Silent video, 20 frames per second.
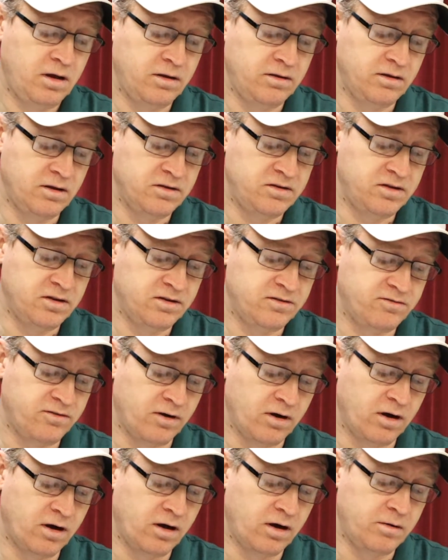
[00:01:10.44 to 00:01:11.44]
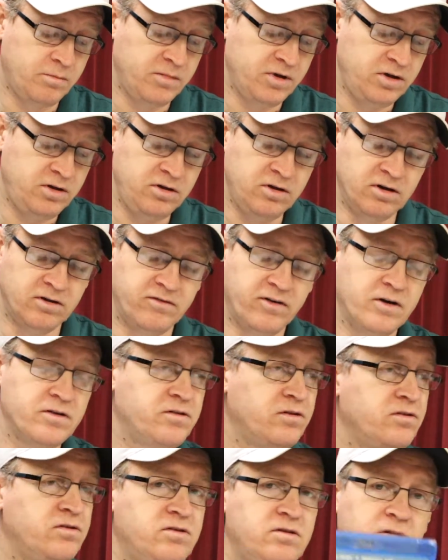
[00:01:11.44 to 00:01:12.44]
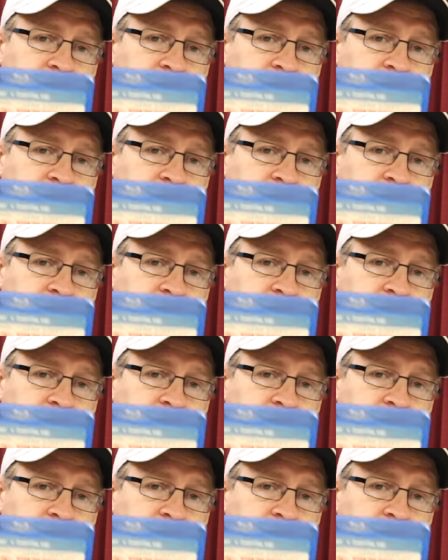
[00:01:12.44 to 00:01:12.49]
and this is from Universal